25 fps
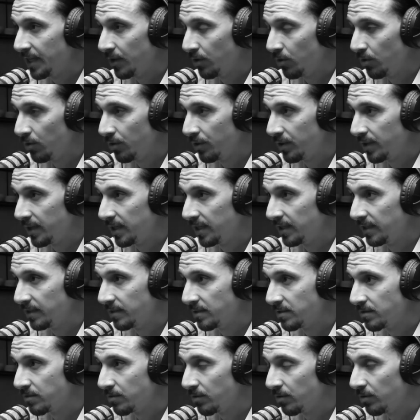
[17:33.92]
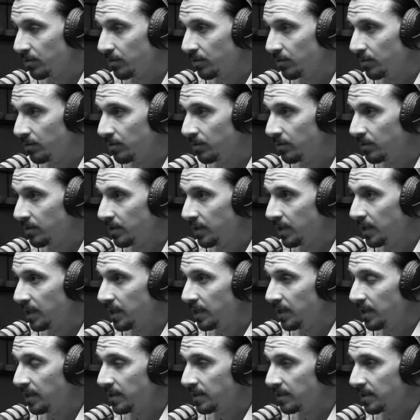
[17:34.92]
the whole thing. So
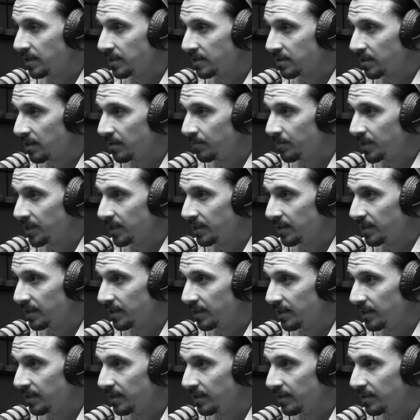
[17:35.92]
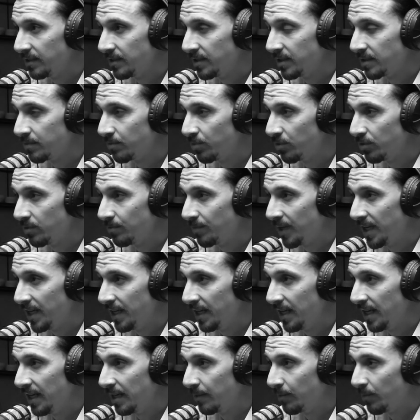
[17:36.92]
it's not something that I just put my
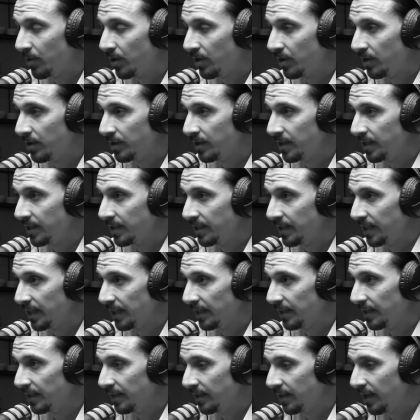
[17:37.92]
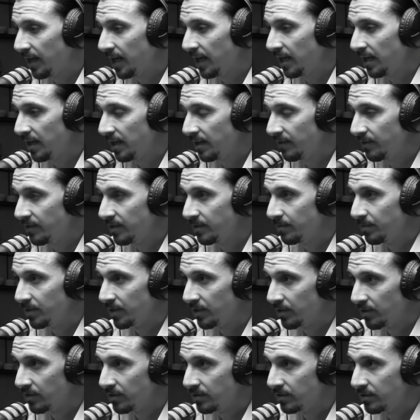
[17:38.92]
name on and, yeah, I have it,
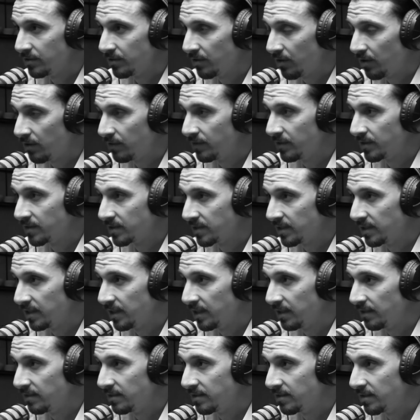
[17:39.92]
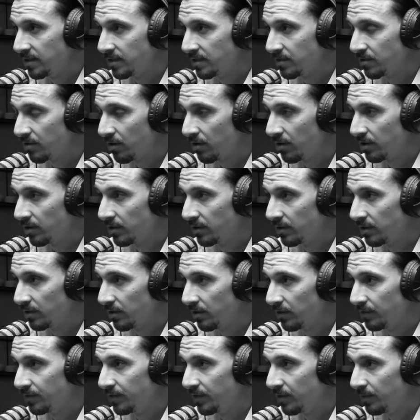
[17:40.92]
because obviously that is the start
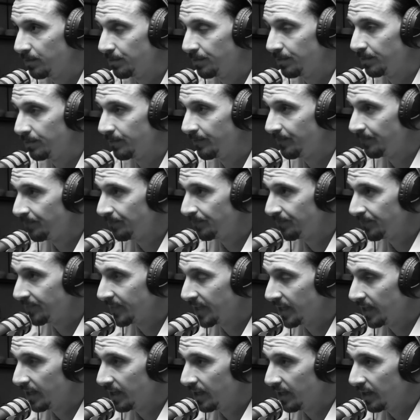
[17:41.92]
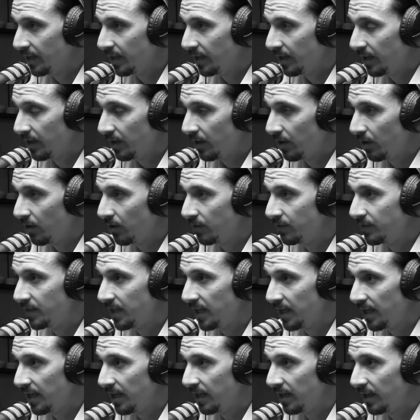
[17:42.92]
of
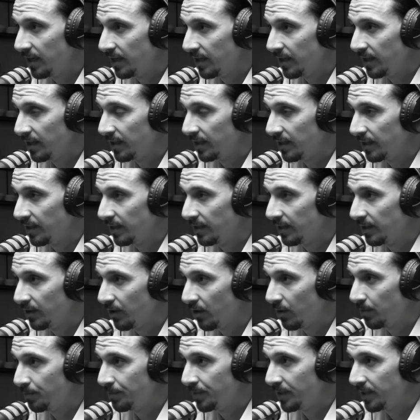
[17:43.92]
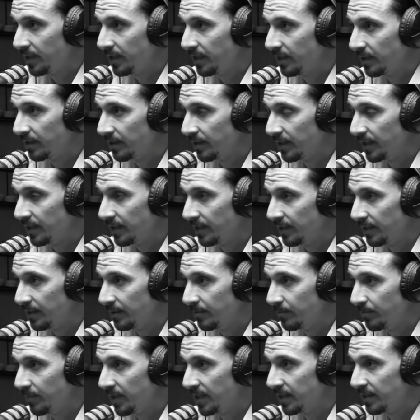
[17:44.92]
the opinion.
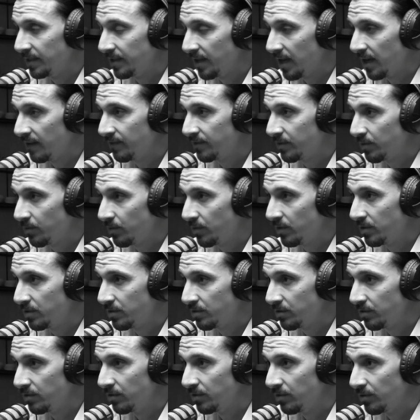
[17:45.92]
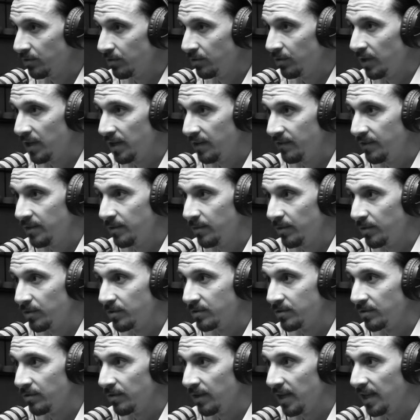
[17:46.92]
But afterwards, you have it
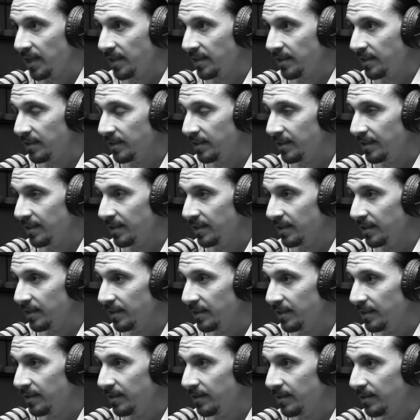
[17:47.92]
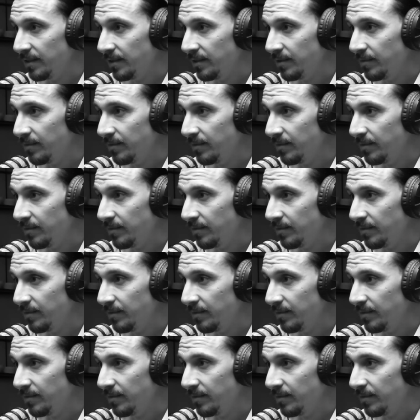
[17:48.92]
because you like it. And